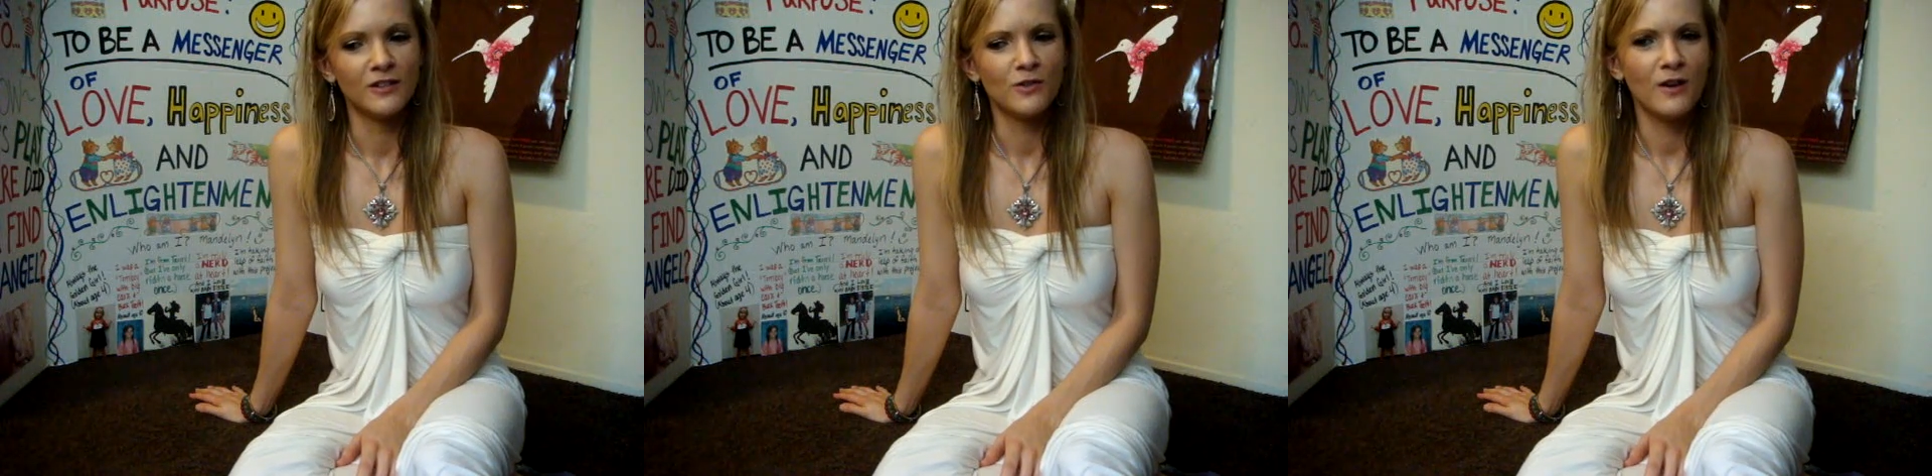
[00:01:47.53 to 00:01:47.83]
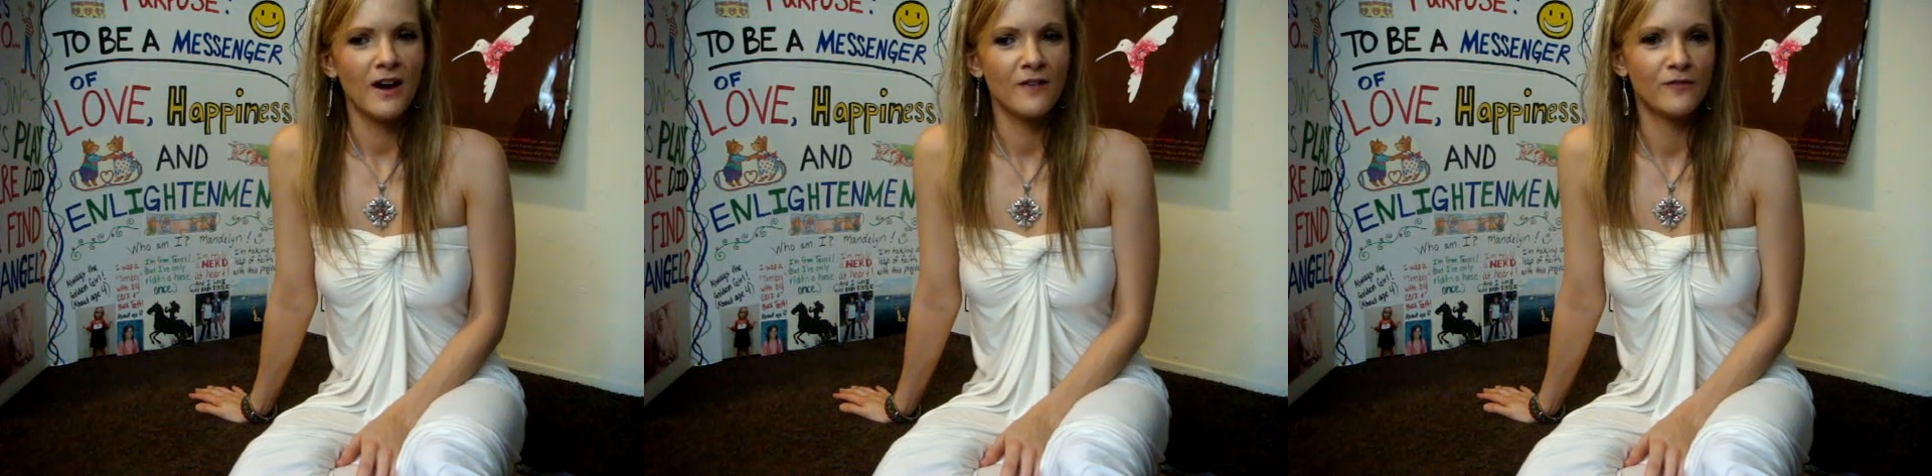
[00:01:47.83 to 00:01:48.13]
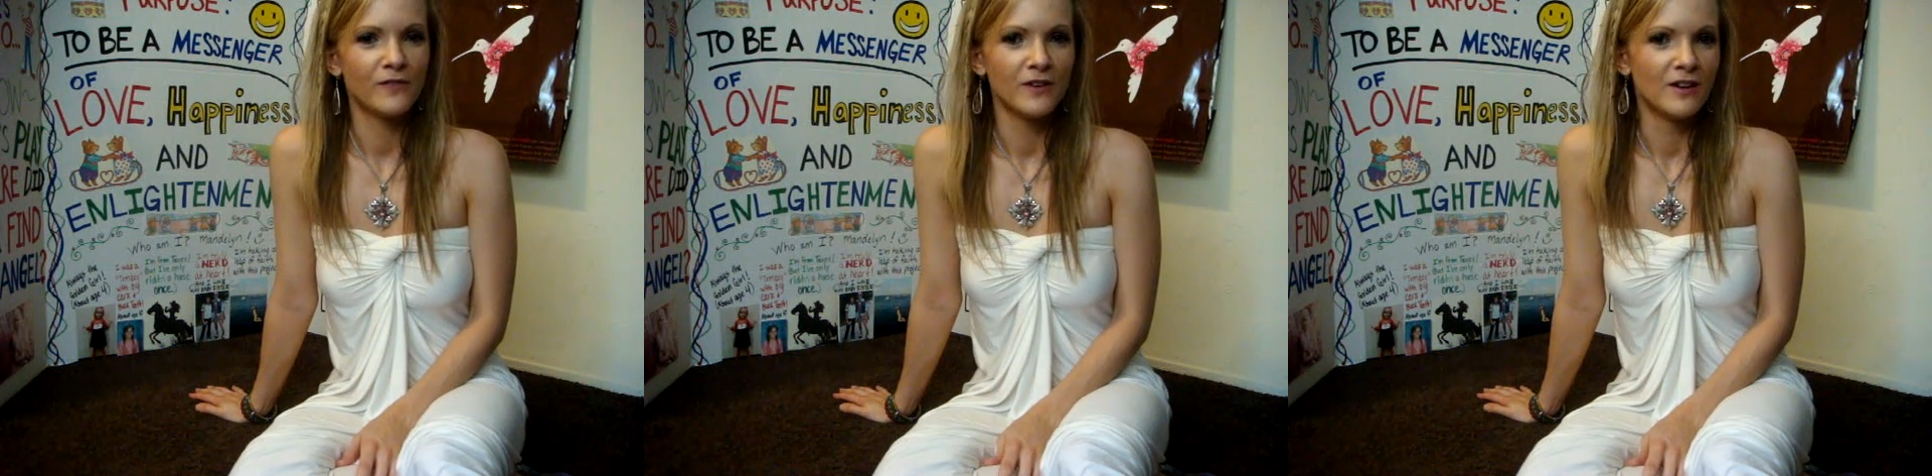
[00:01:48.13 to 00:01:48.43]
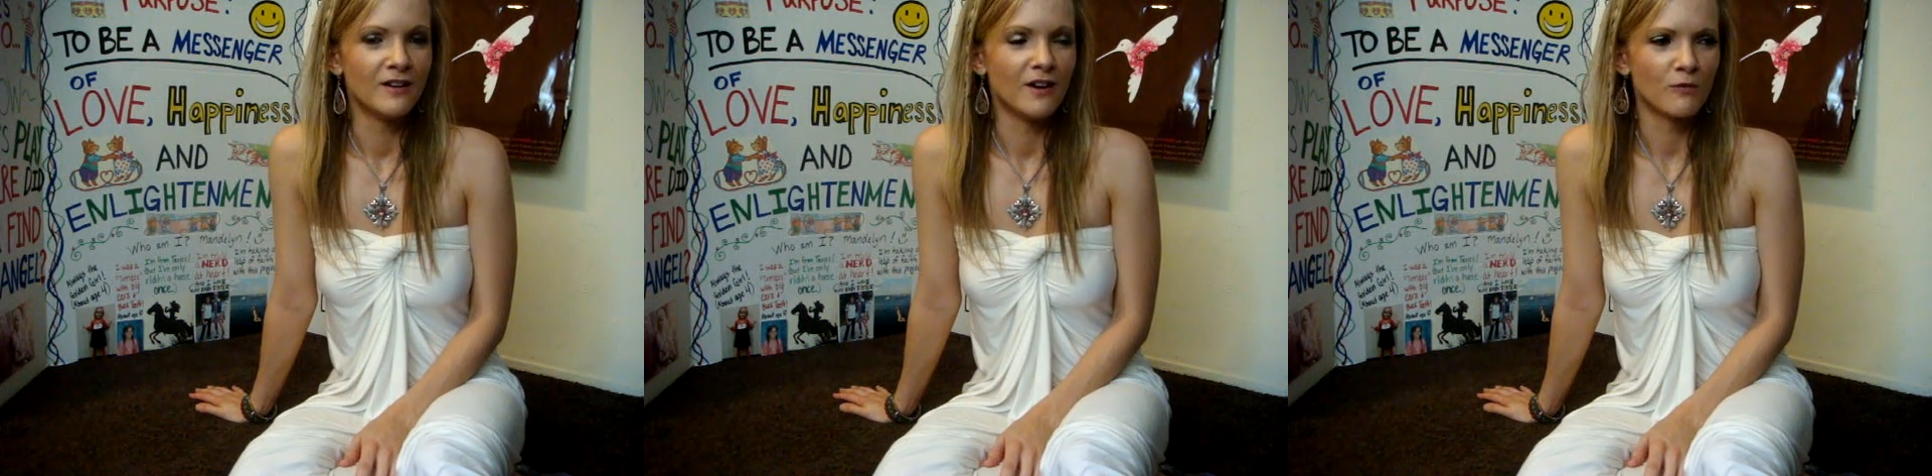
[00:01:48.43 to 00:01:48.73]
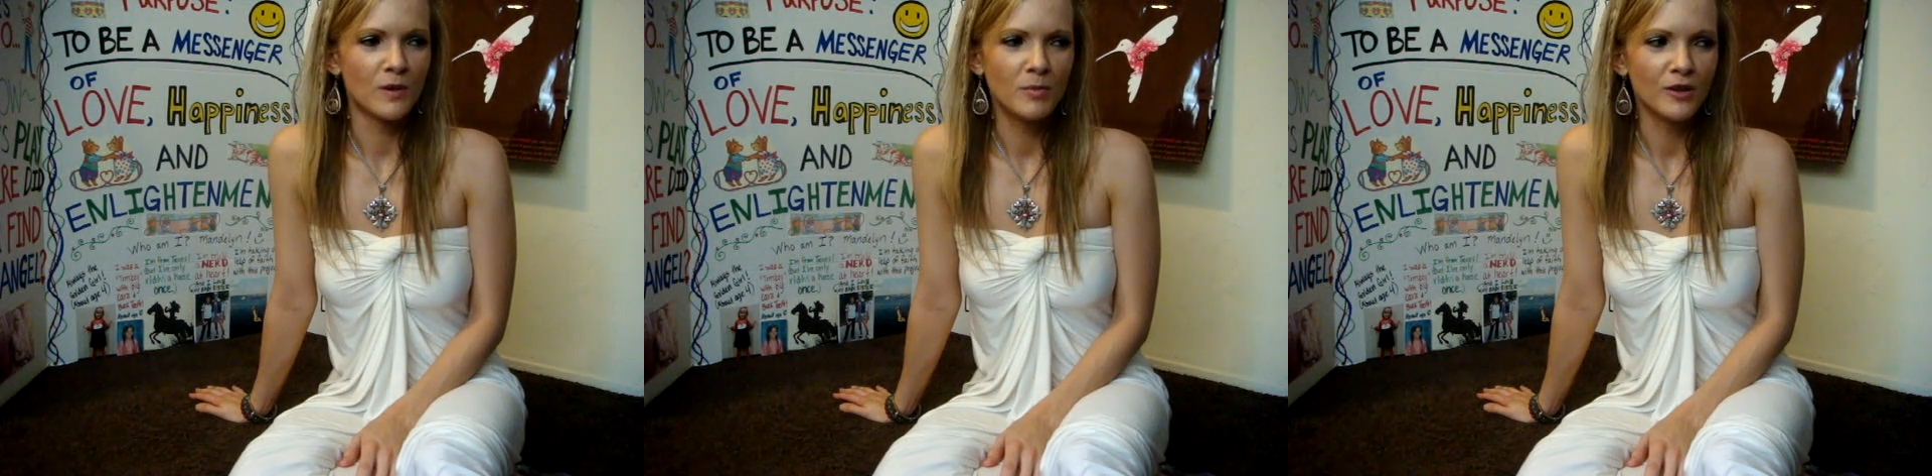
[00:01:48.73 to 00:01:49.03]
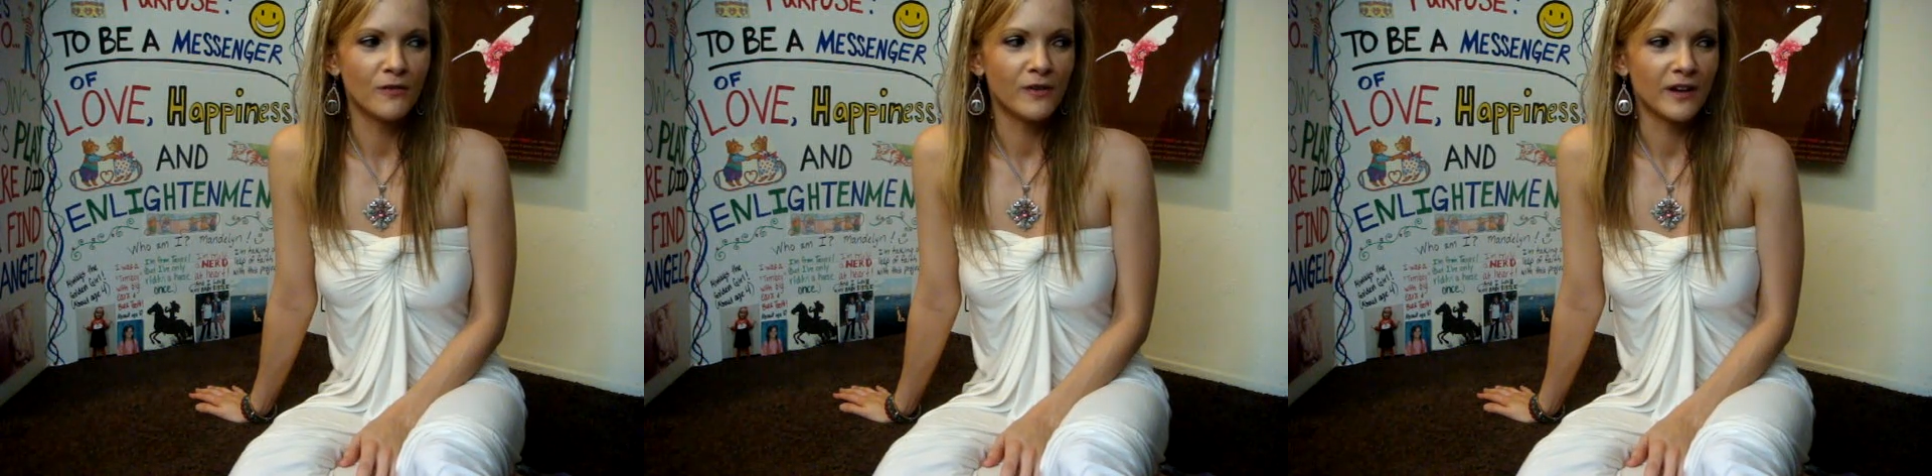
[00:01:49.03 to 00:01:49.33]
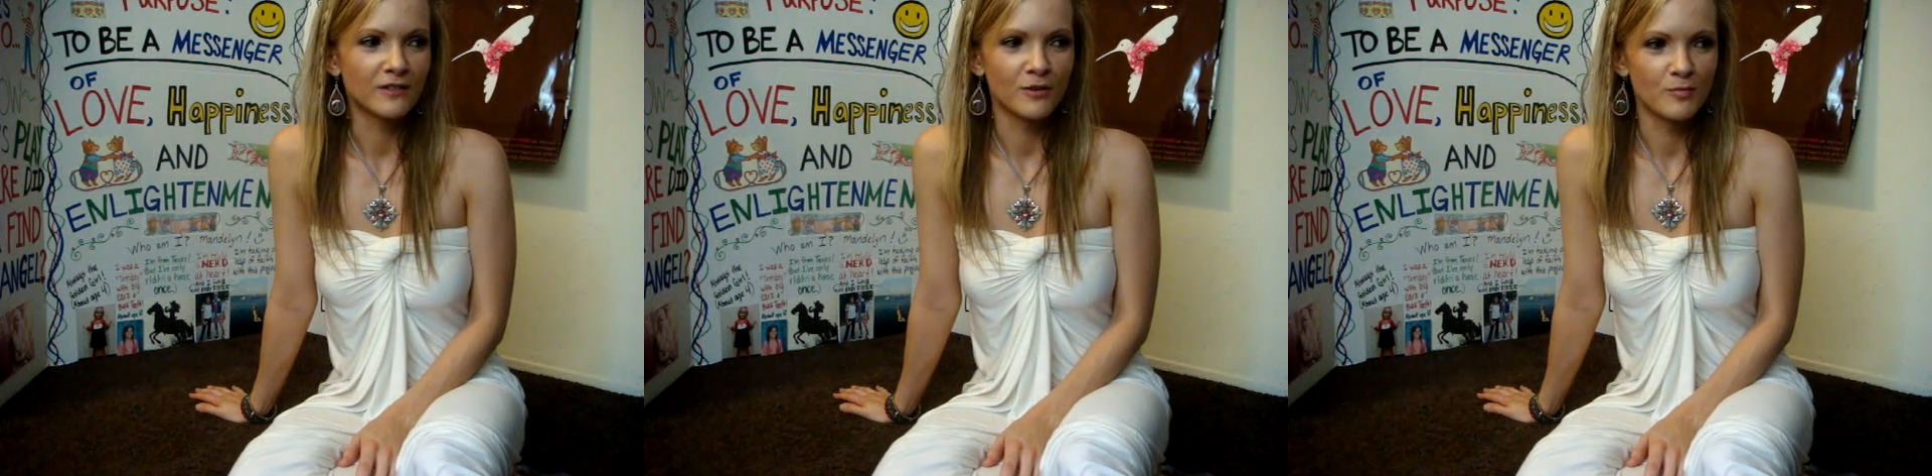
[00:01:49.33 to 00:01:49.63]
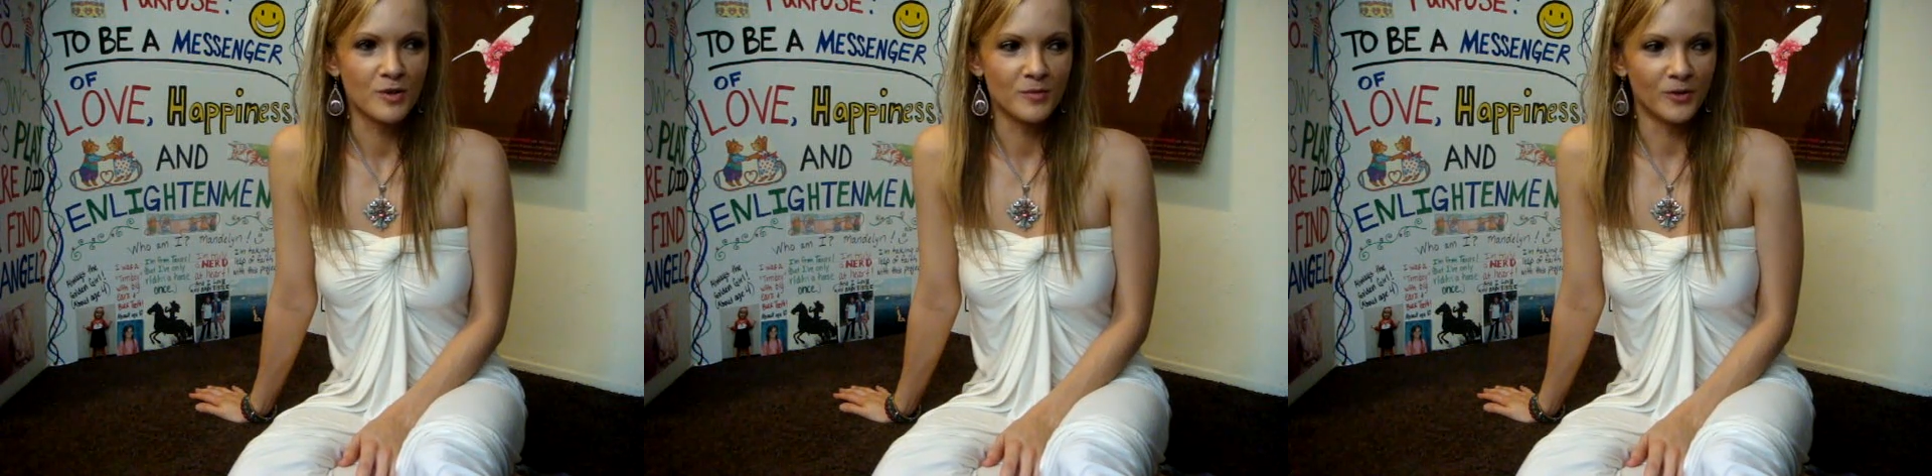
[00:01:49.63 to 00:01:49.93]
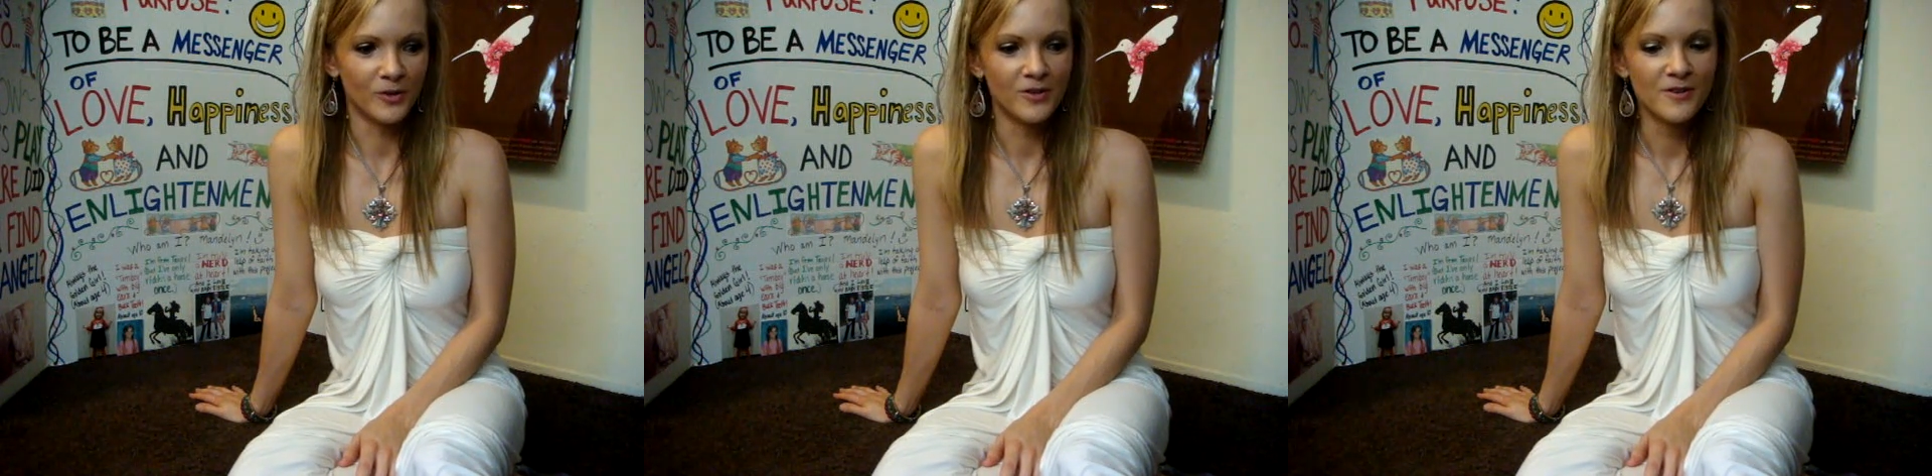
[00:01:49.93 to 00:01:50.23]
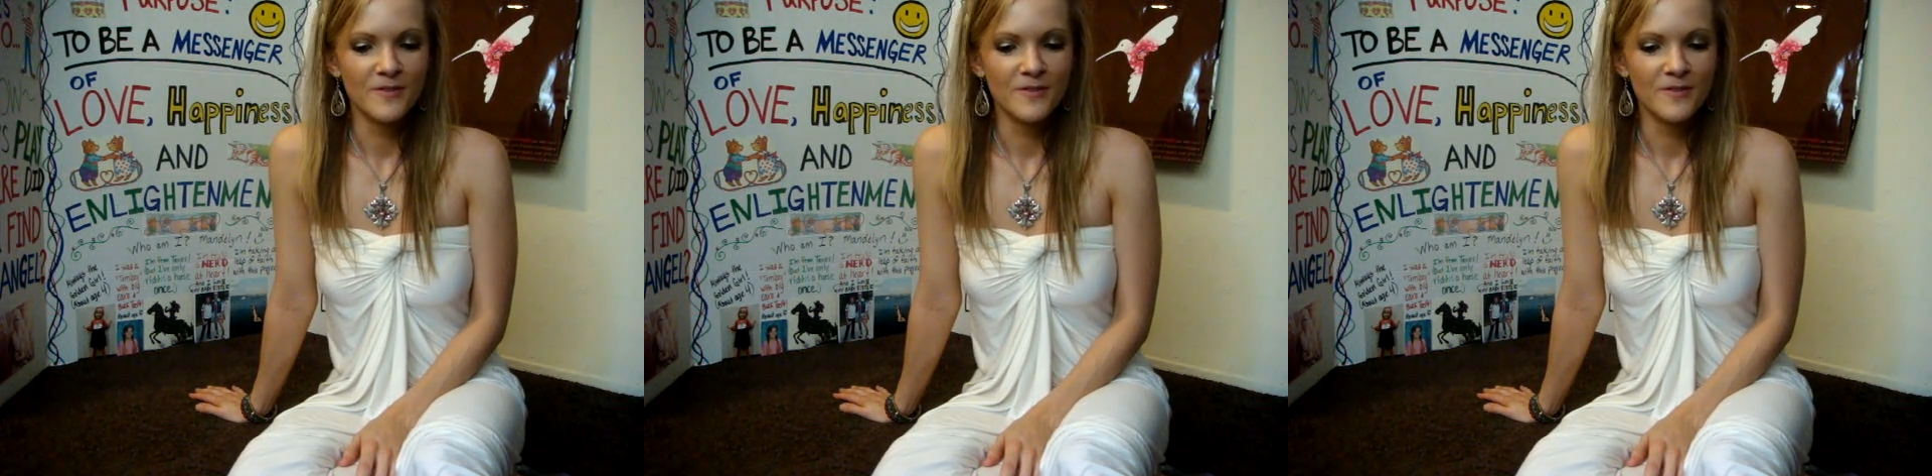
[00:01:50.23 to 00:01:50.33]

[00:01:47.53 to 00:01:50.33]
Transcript: you have a ripple effect on people."